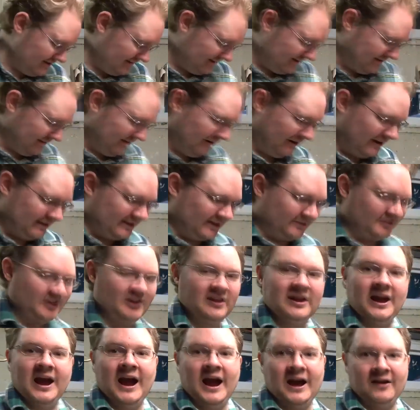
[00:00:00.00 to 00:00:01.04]
So, and
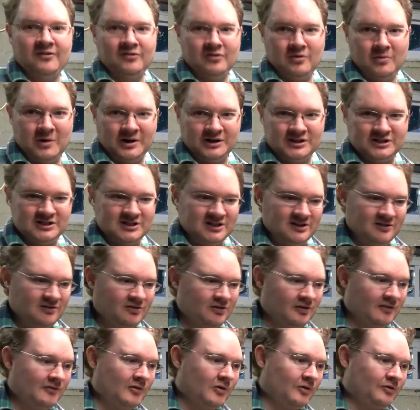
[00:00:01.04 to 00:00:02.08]
definitely ask questions,
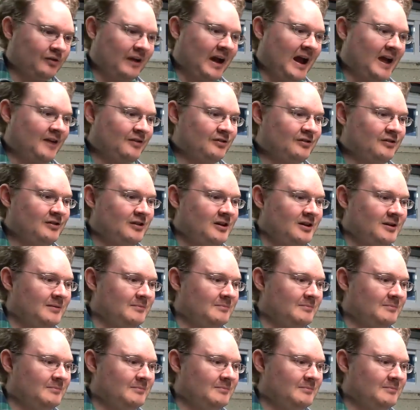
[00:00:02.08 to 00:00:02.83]
of course, ask,